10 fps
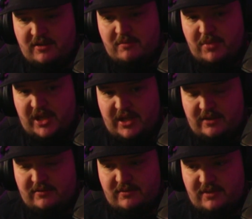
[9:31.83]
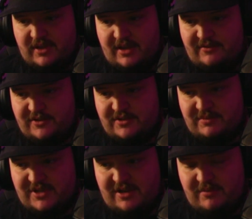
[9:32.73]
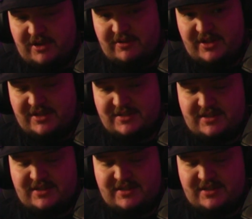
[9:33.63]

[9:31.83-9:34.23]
But after some time, I realized